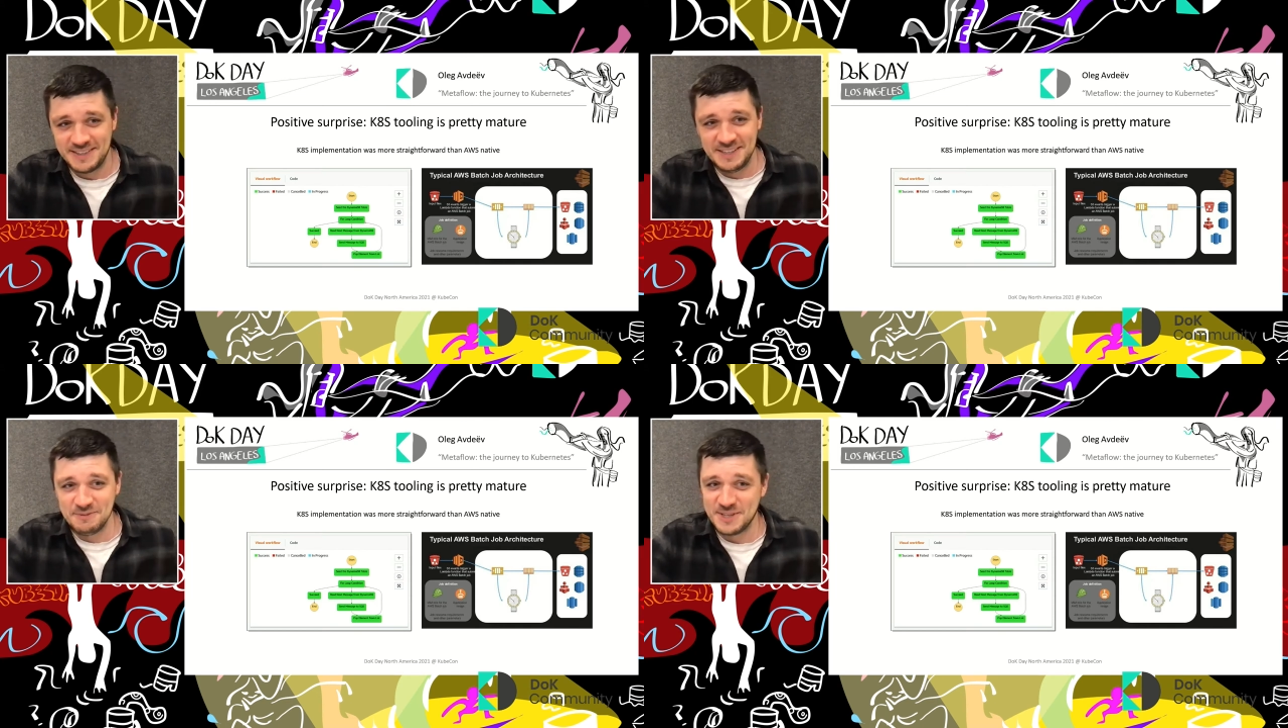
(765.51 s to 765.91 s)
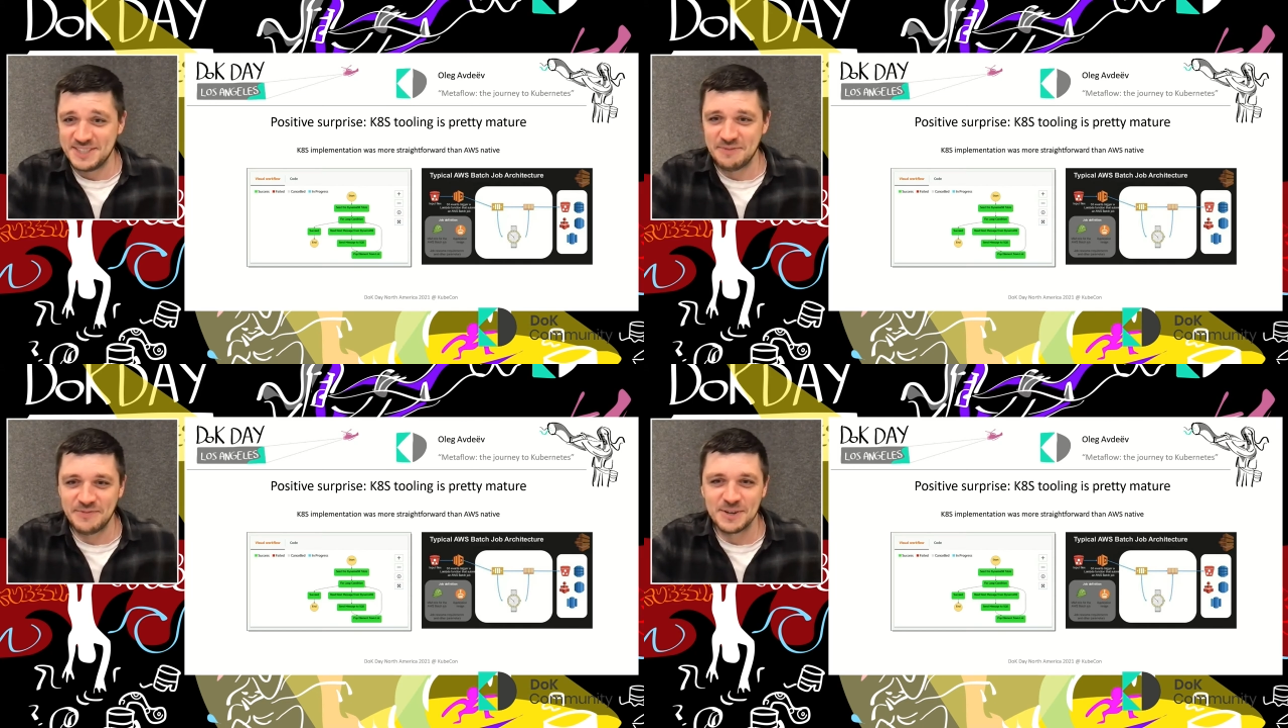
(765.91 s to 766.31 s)
AWS
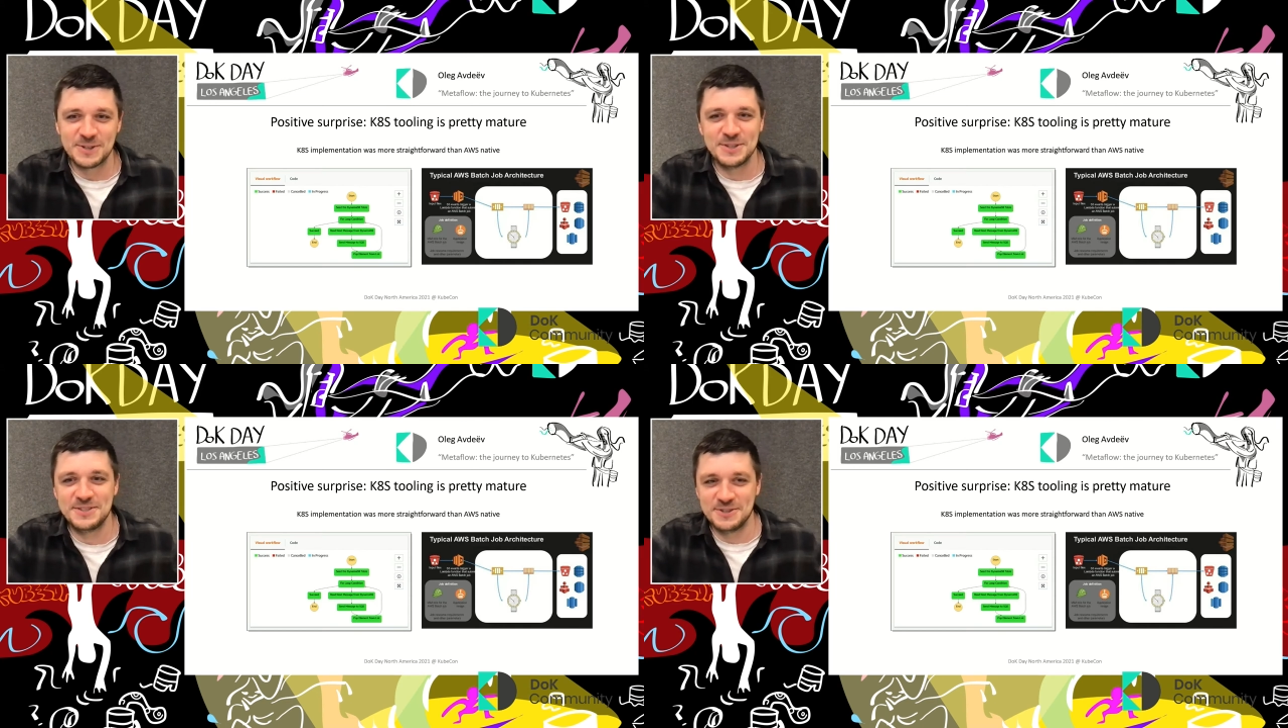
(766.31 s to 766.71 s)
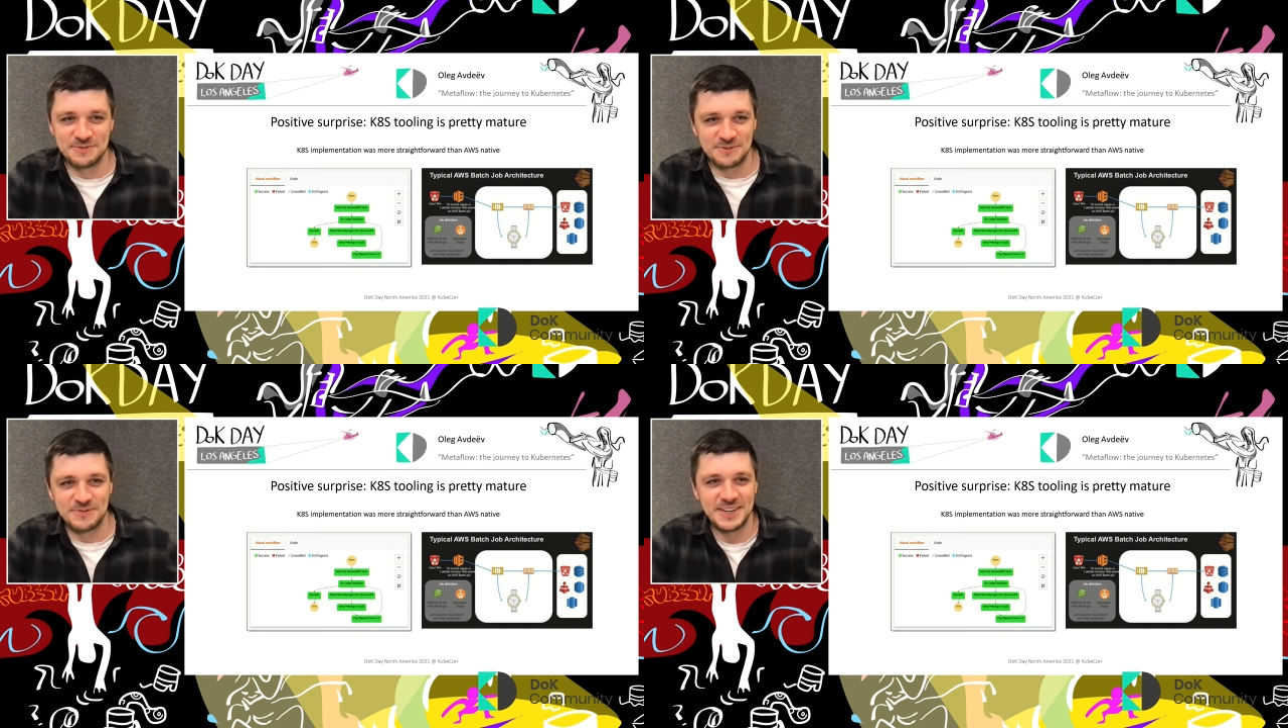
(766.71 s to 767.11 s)
step functions
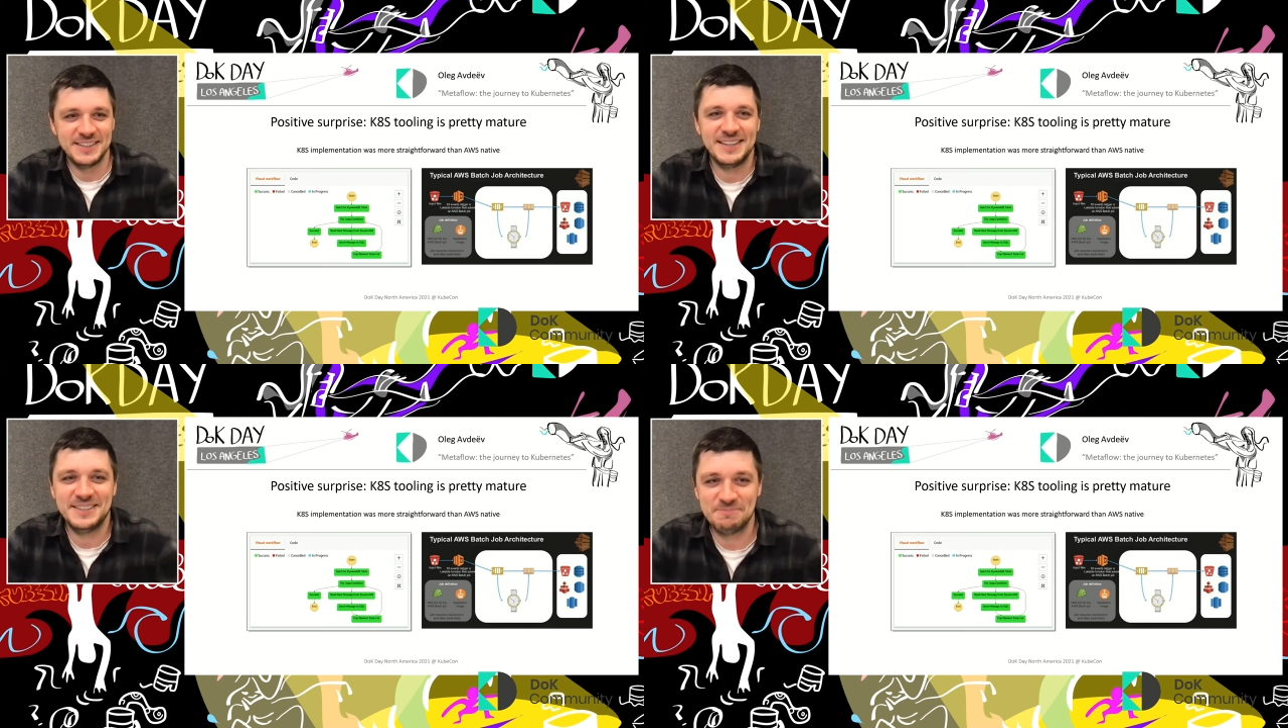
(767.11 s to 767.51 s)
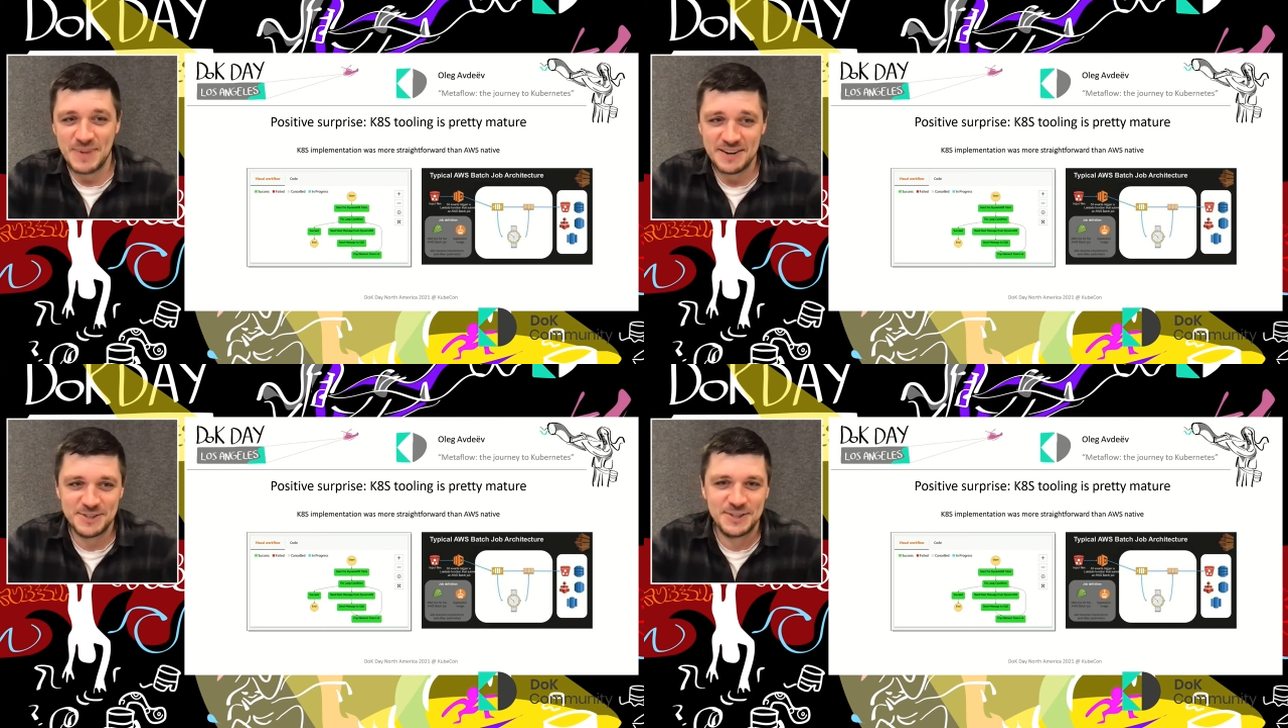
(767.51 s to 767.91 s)
just for fun and
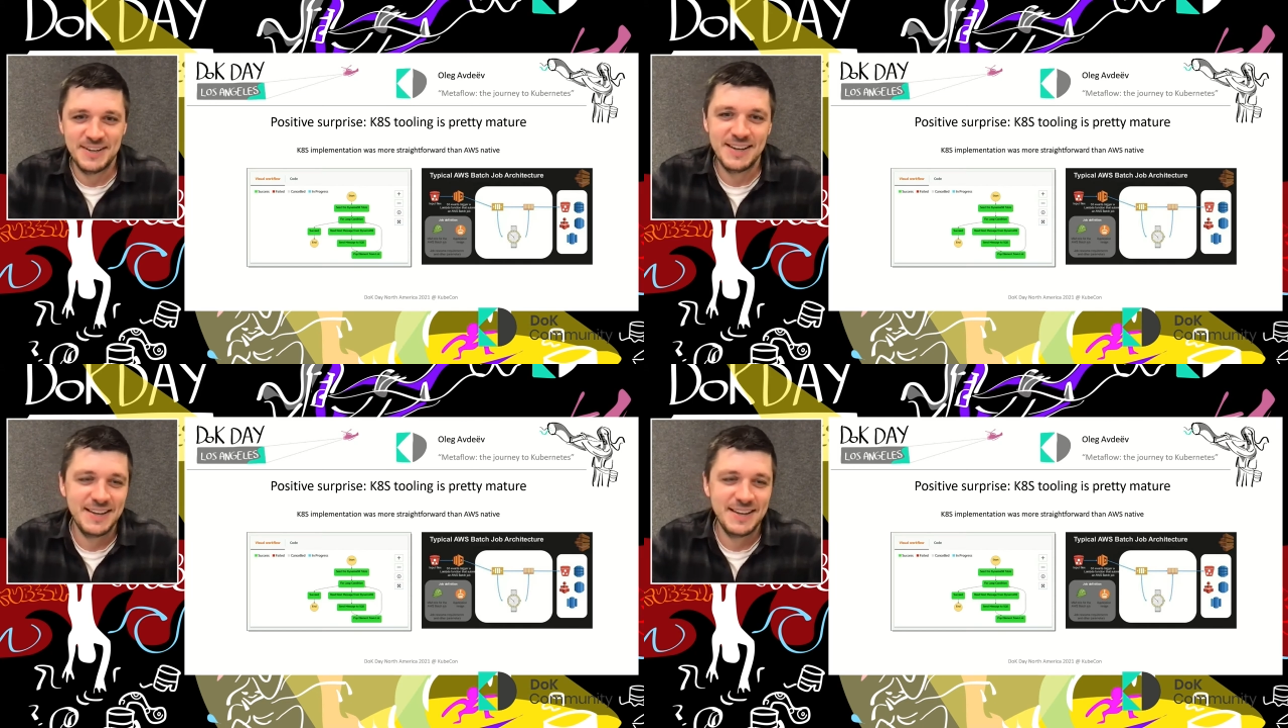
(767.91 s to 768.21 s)
Batch.